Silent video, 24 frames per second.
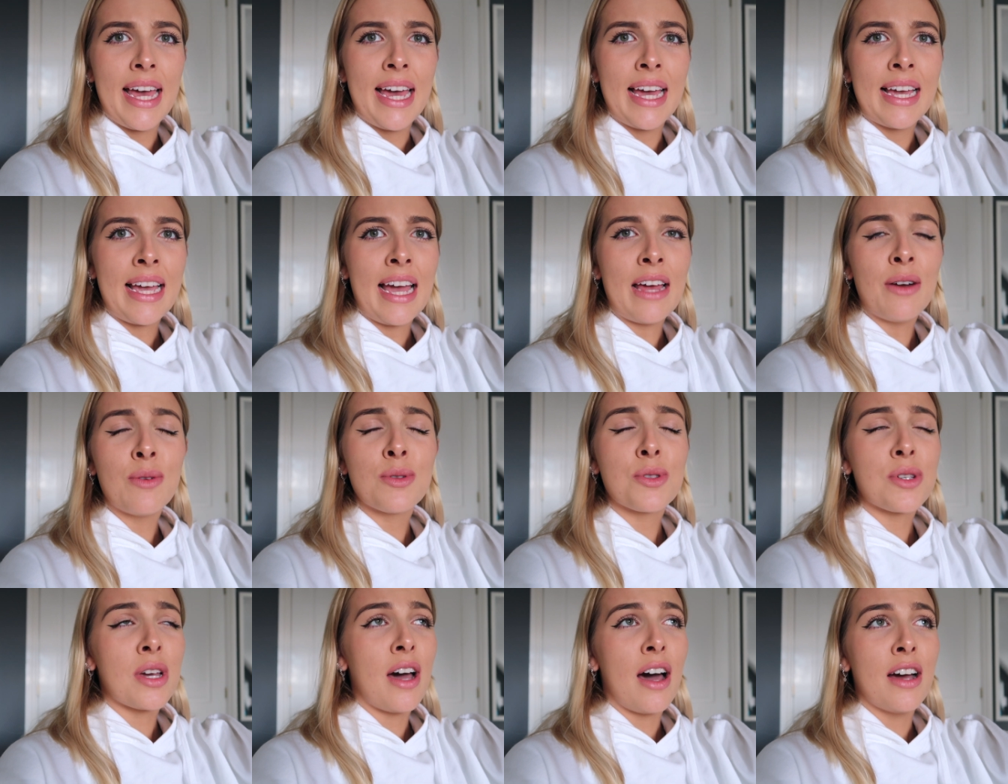And
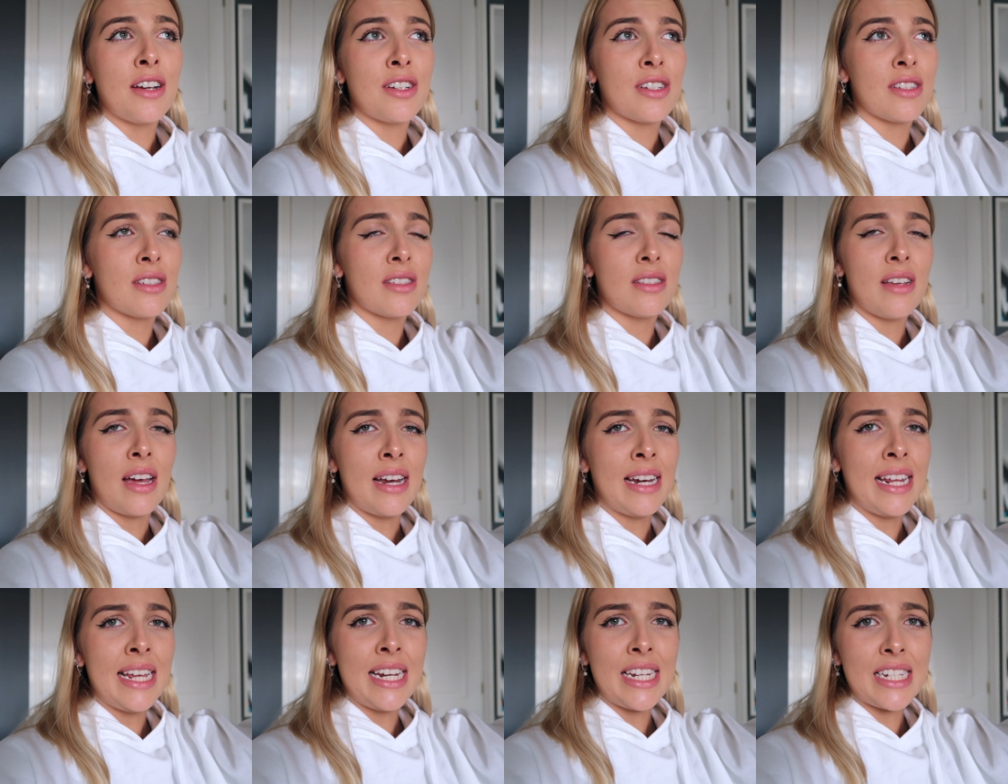also I
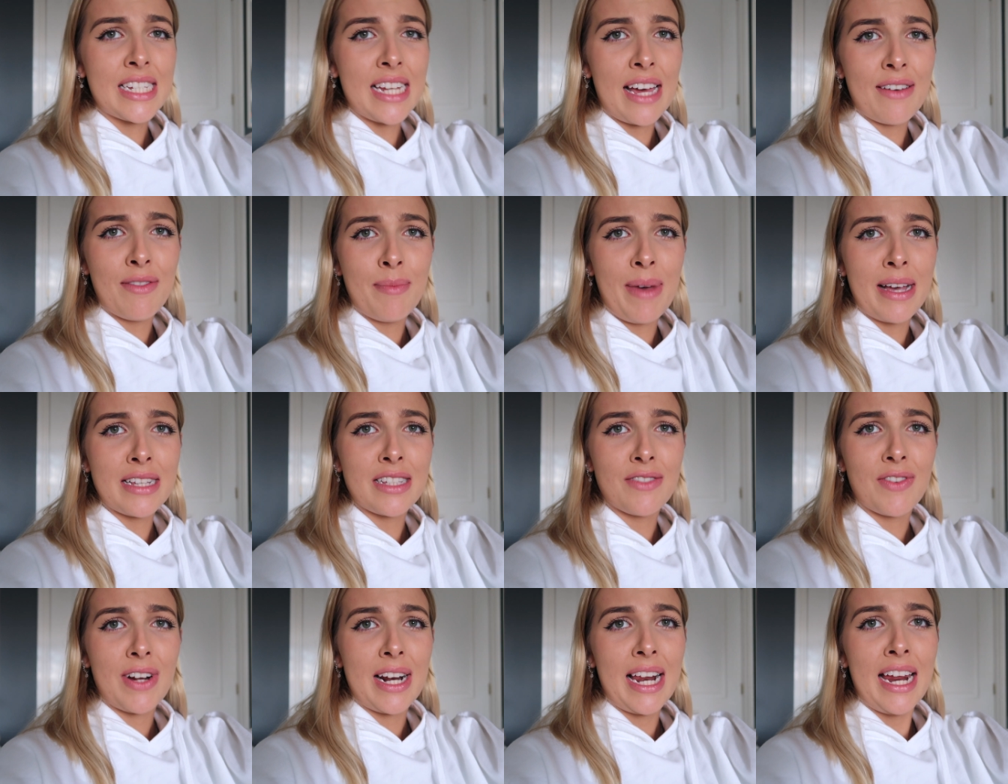needed to have a
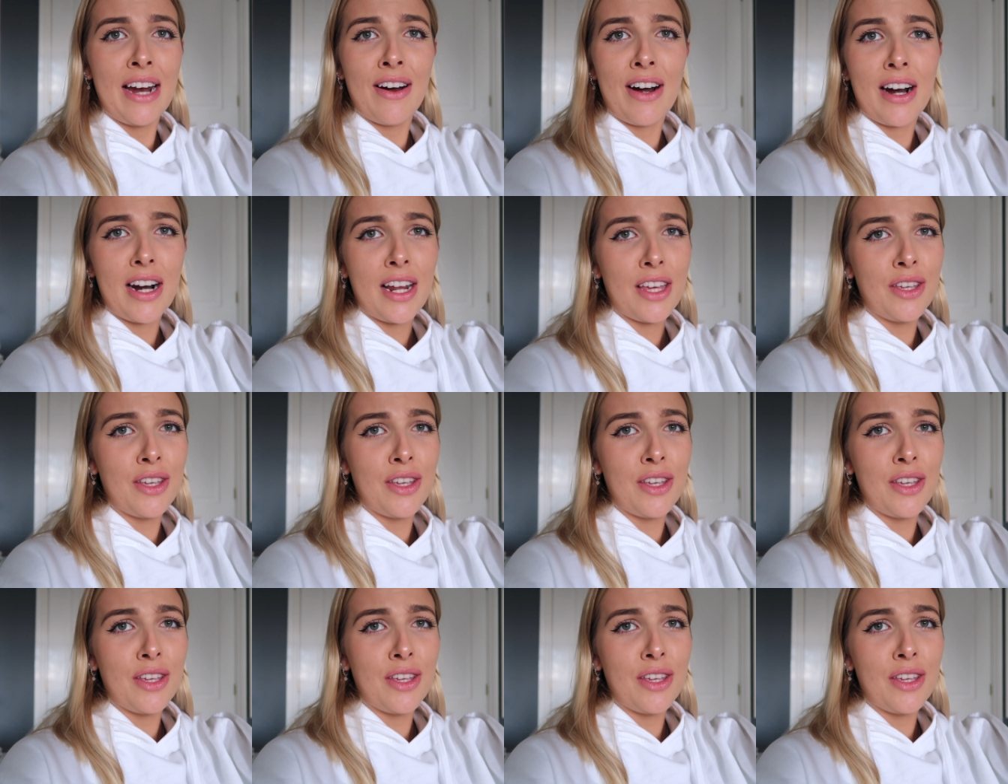massive clear out.